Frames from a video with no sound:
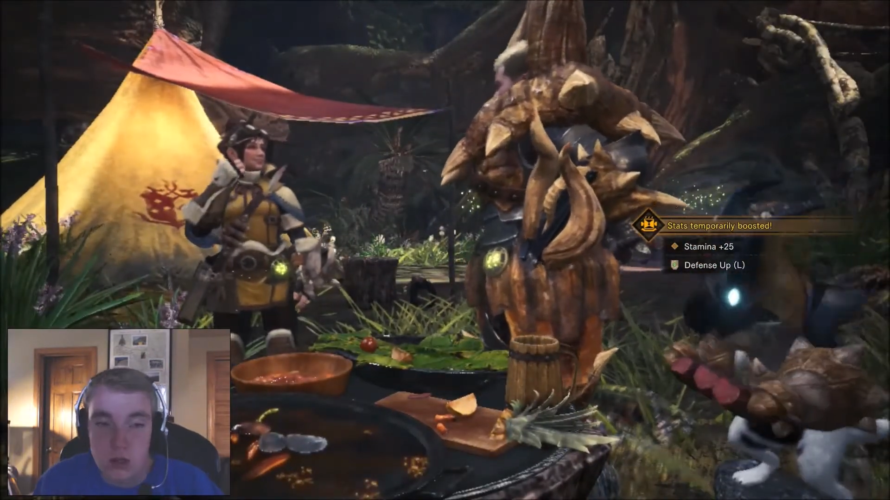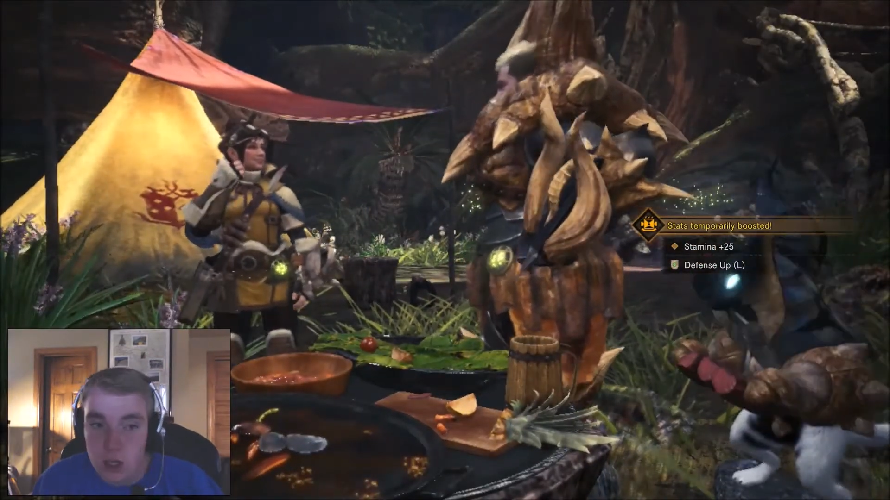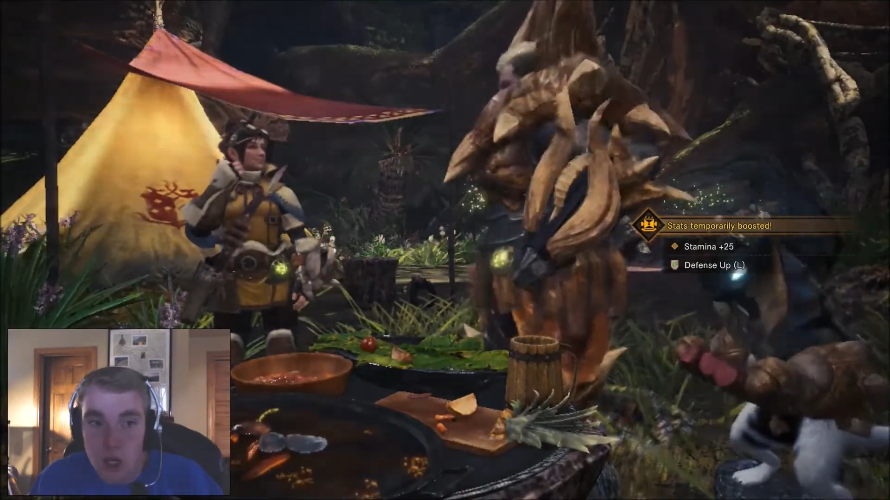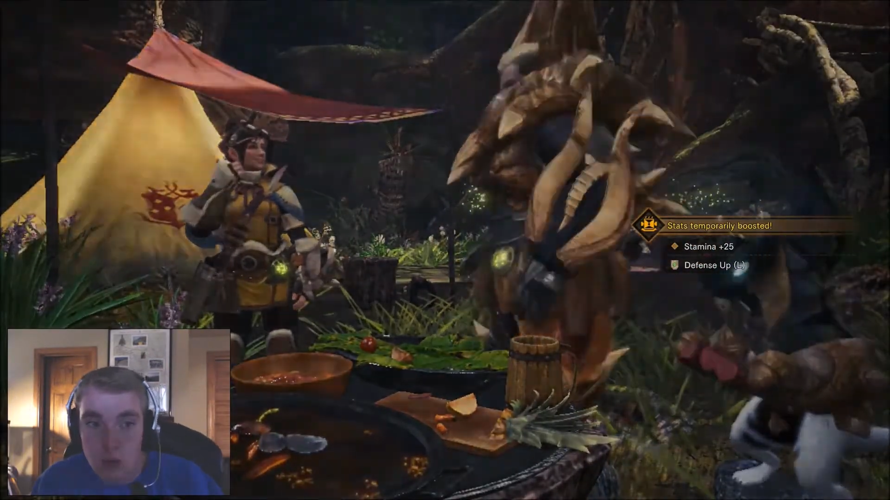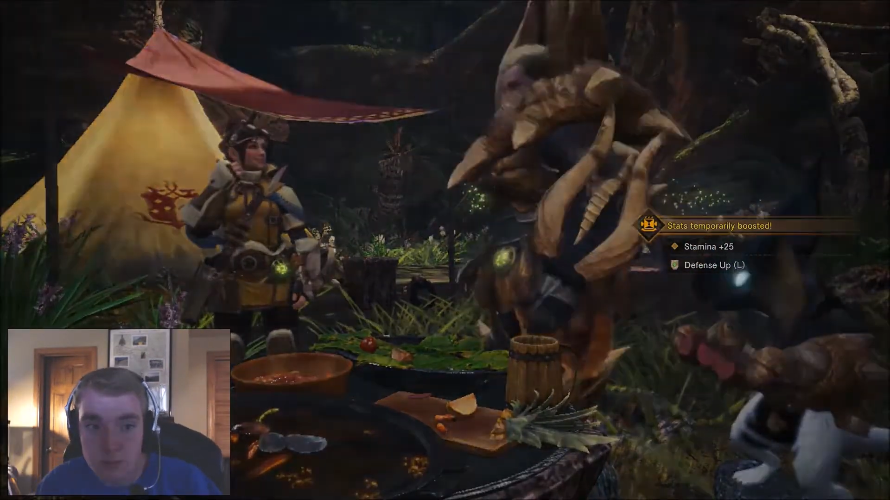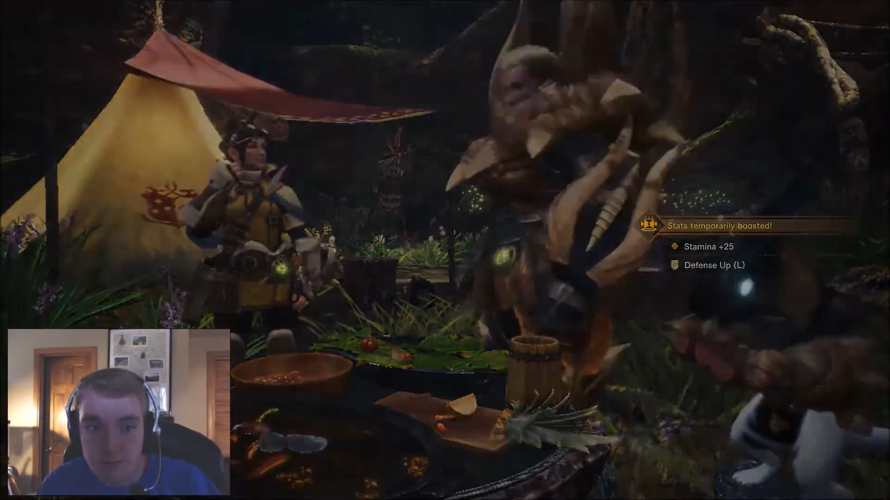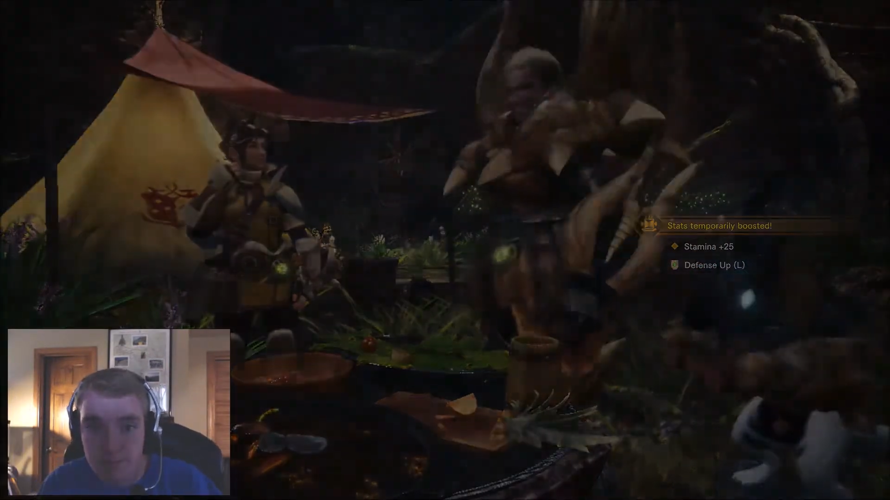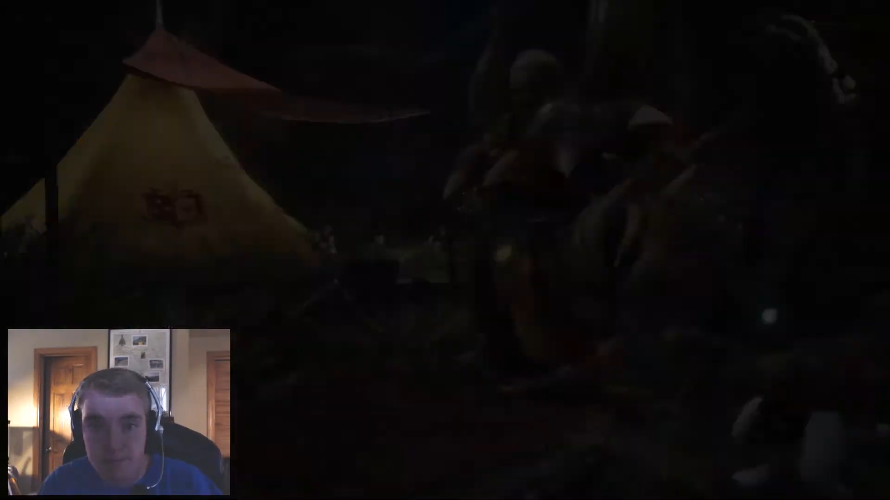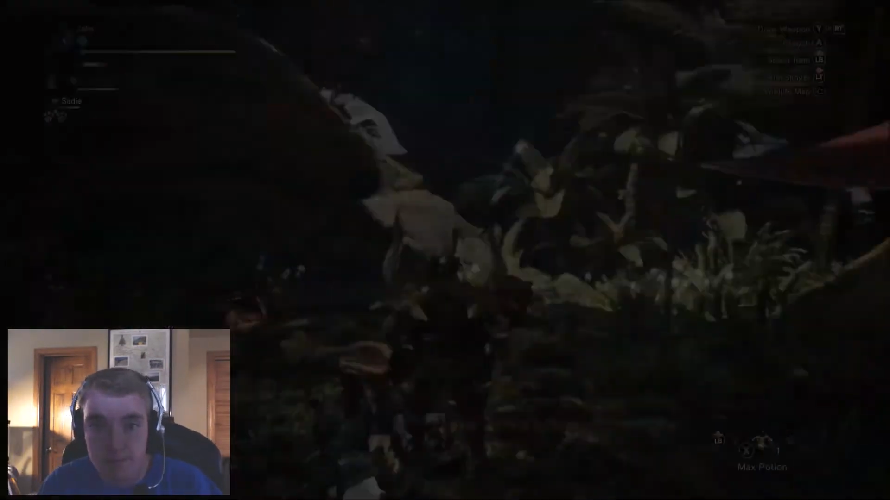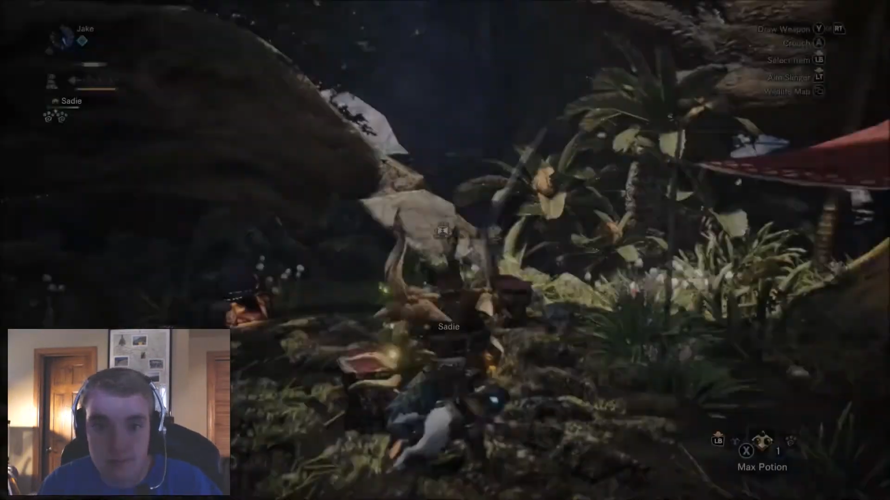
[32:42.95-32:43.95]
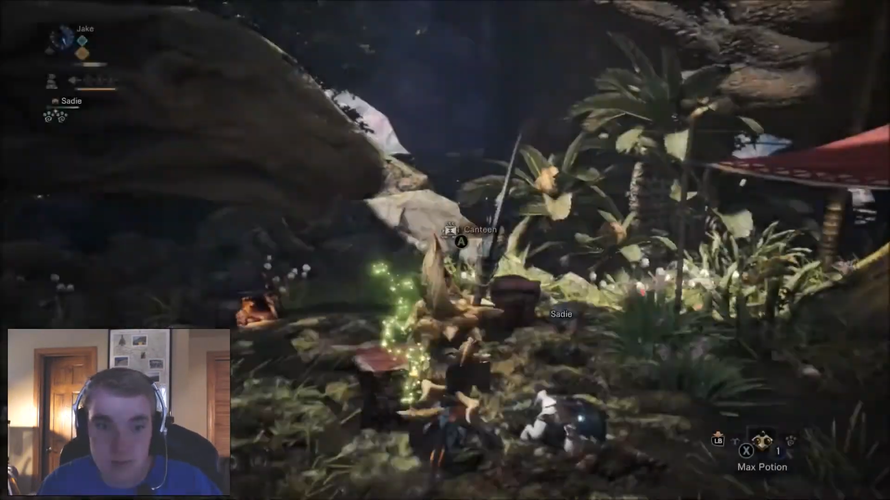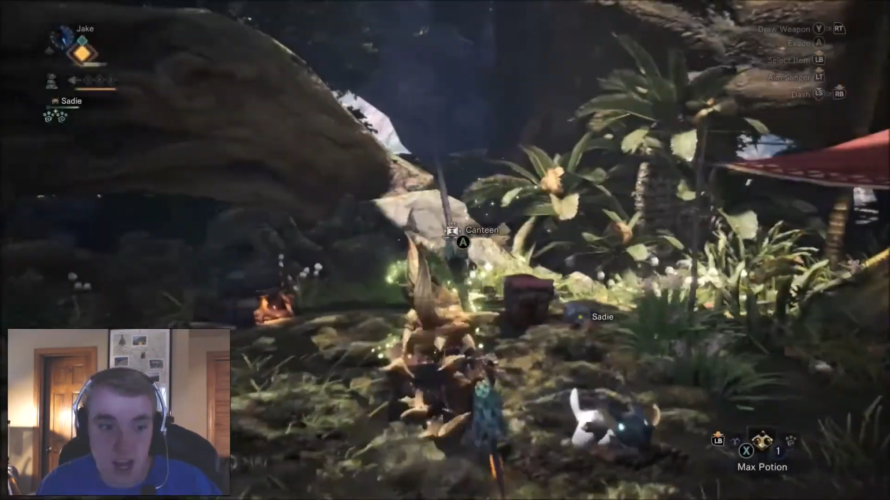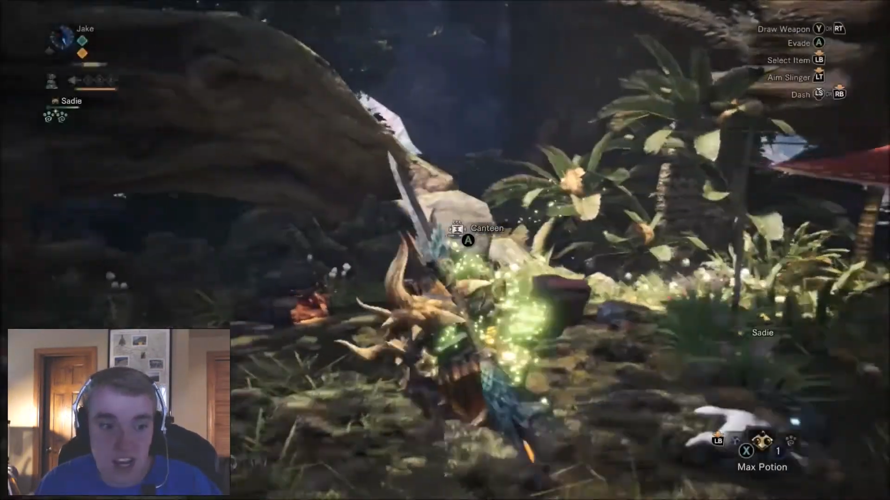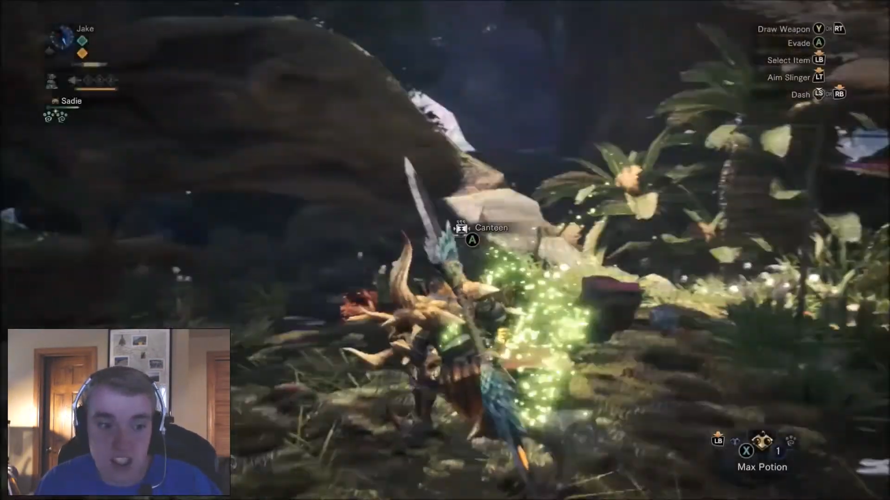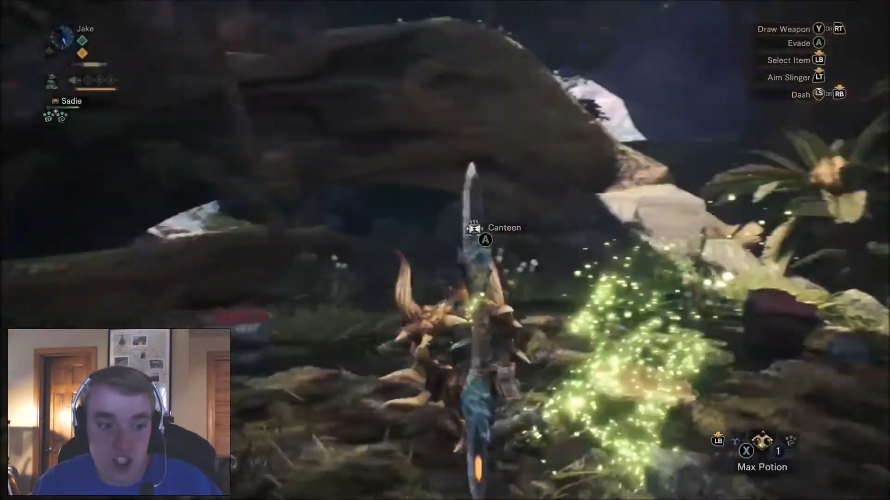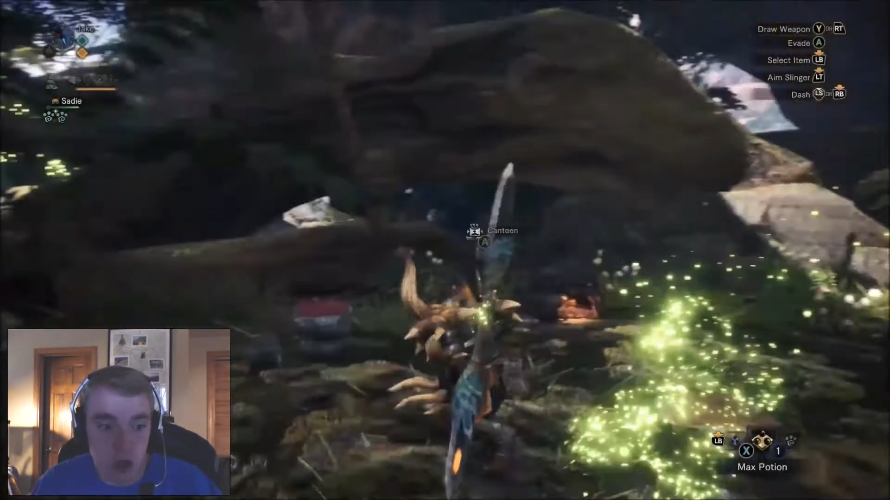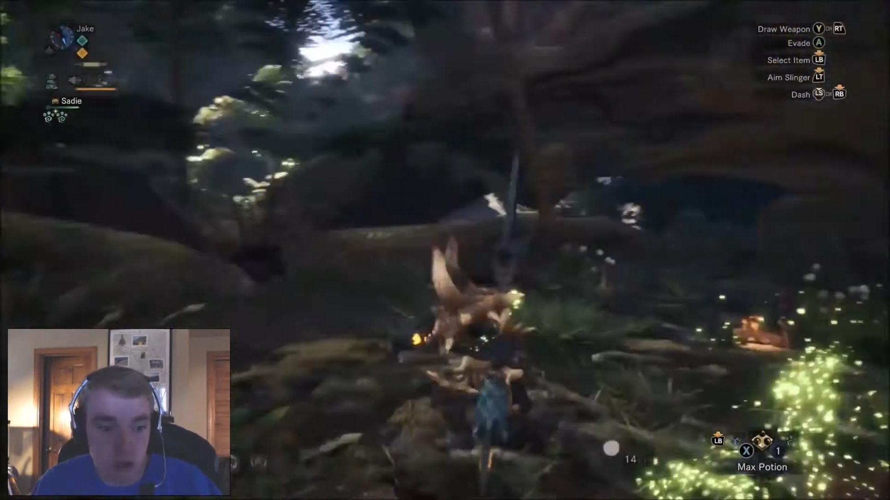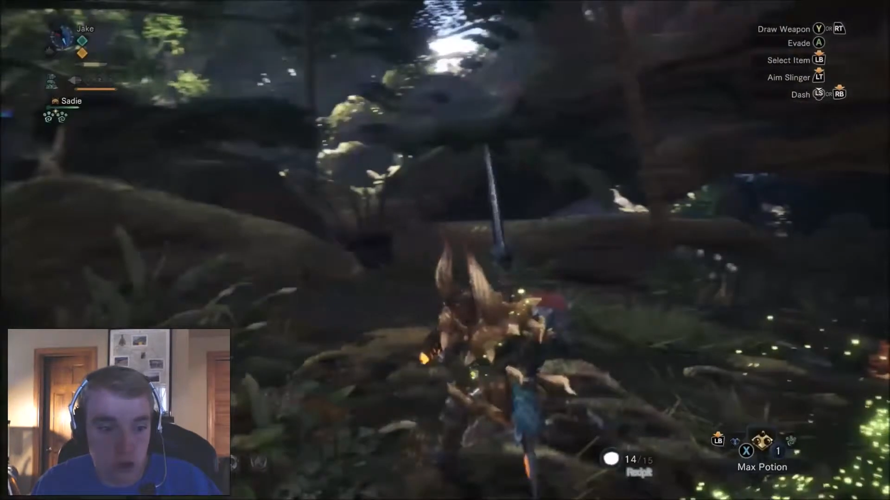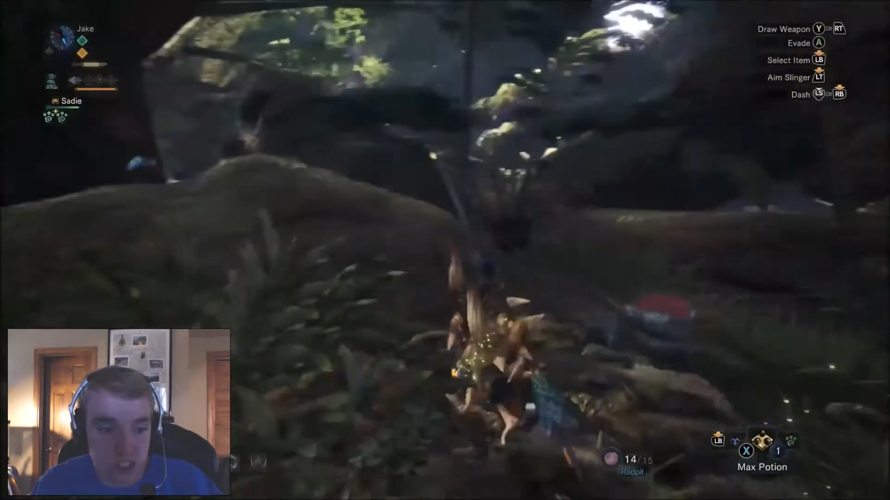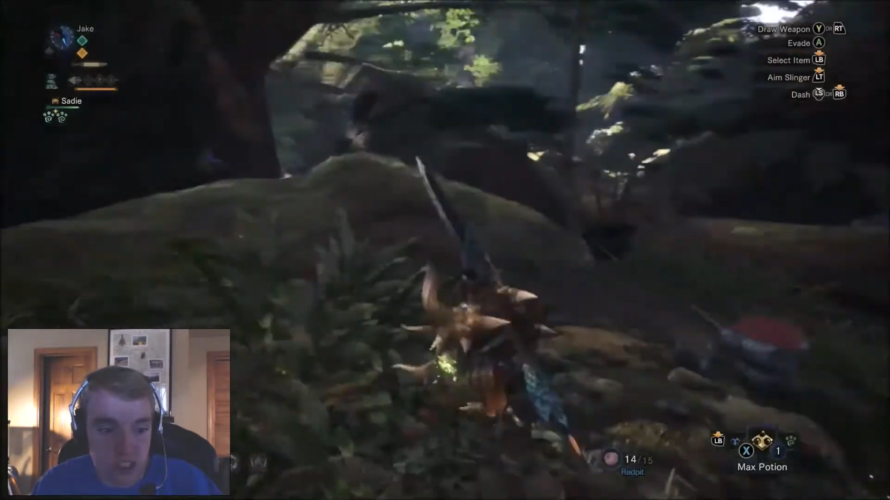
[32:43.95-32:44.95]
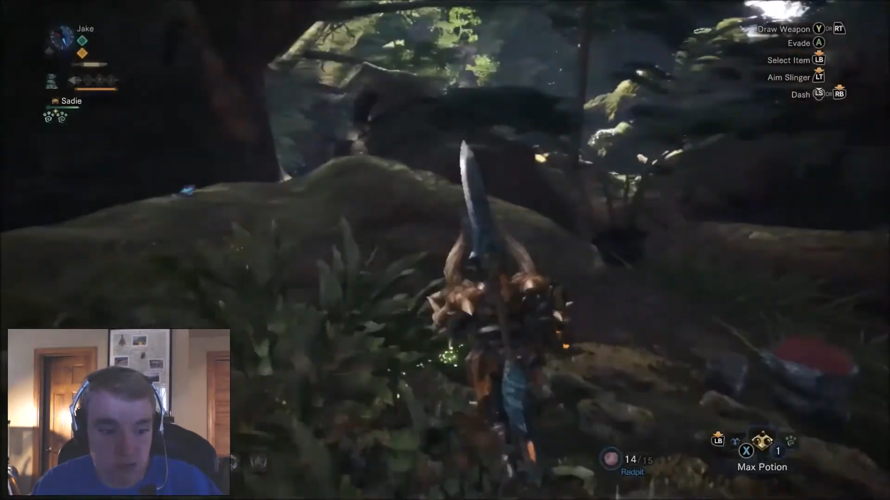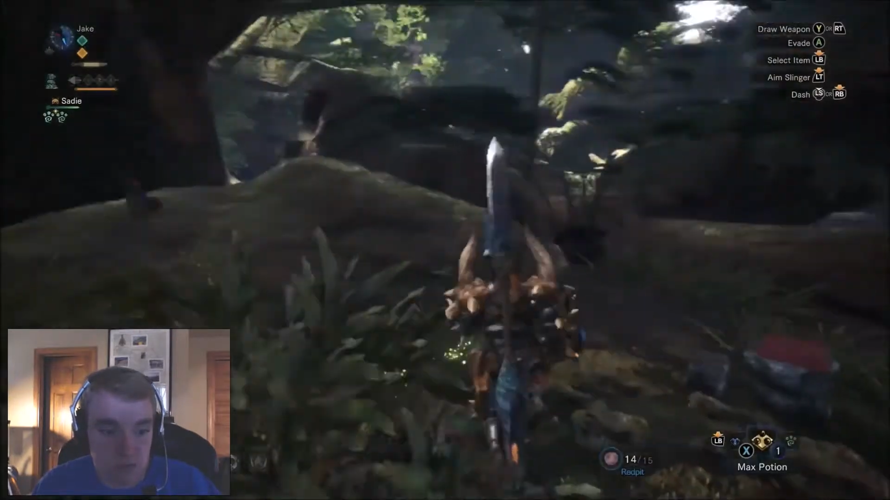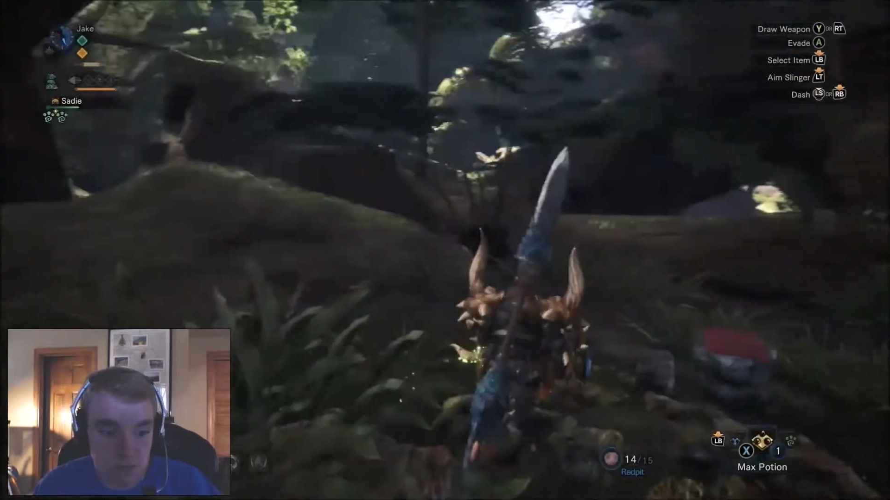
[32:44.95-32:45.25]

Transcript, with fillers: You know, I just don't trust it.